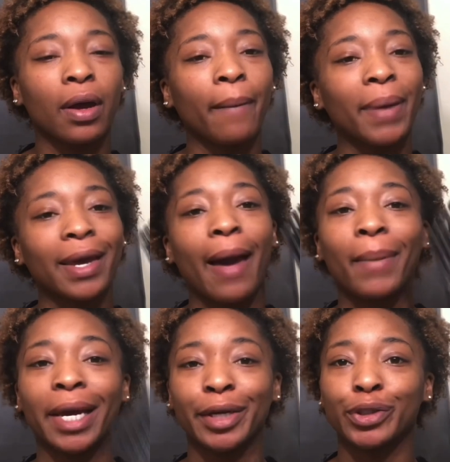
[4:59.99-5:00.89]
pick out my
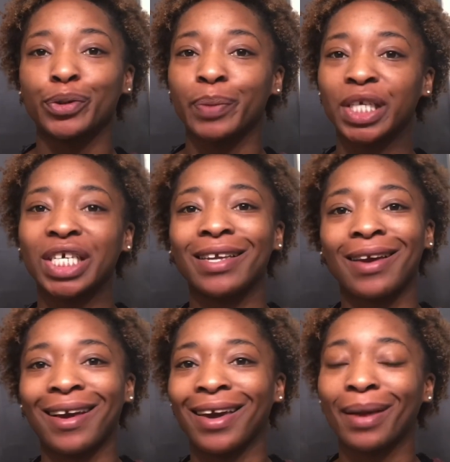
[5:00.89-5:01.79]
hair too much and then
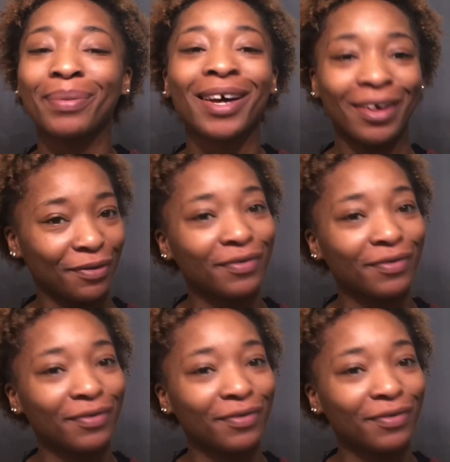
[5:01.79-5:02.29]
I get a puff.